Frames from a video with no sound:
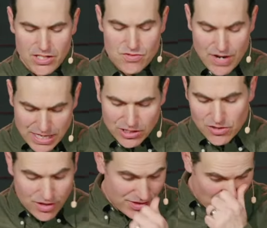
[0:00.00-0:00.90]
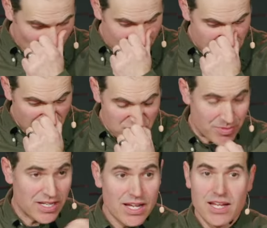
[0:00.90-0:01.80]
It's very clear that there will be
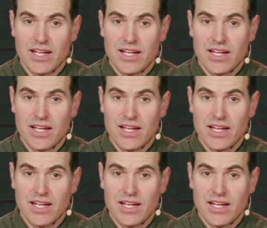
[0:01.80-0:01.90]
judgment.